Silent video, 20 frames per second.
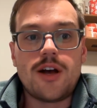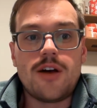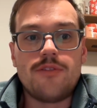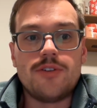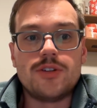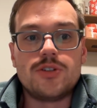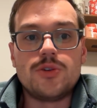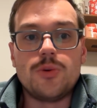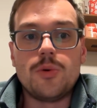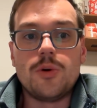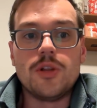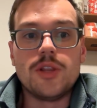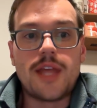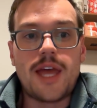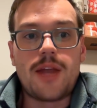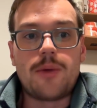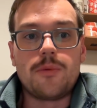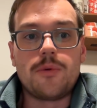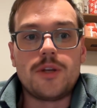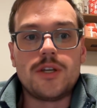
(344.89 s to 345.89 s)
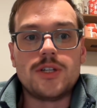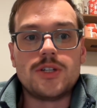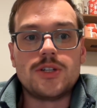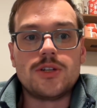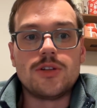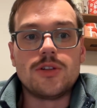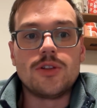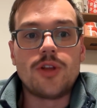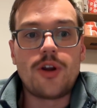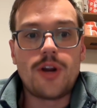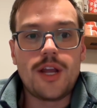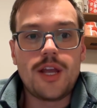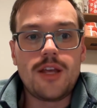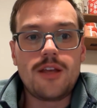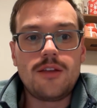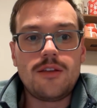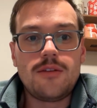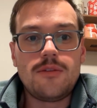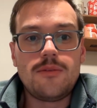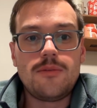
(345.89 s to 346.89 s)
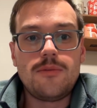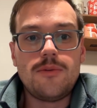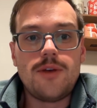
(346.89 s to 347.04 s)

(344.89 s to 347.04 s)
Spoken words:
of a dual language learning